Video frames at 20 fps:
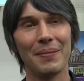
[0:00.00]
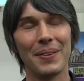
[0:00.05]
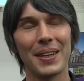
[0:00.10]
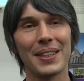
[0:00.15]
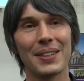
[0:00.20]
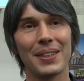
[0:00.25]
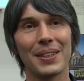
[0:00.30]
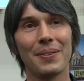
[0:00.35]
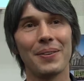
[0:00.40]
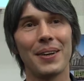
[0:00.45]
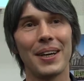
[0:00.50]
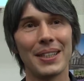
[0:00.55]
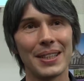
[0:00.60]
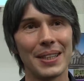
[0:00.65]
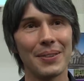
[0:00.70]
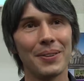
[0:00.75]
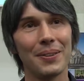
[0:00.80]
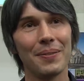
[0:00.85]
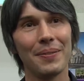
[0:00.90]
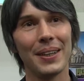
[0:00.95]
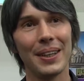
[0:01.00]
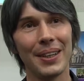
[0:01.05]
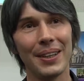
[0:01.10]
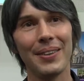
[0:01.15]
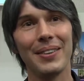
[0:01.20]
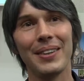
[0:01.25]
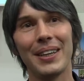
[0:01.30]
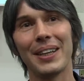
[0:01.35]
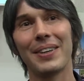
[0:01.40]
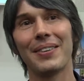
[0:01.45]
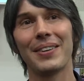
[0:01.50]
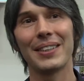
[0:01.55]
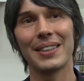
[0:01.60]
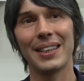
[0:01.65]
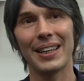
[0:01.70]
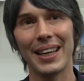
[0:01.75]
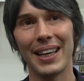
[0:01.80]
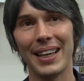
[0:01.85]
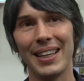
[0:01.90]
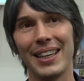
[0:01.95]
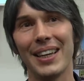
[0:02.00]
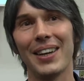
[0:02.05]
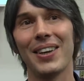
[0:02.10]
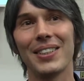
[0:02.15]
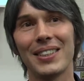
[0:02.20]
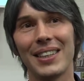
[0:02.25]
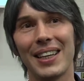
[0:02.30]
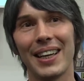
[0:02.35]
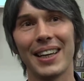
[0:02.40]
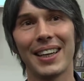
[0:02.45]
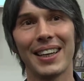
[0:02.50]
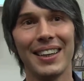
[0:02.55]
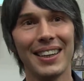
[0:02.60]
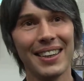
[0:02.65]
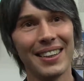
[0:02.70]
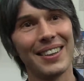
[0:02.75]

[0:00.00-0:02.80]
because otherwise it would be ludicrously idiotic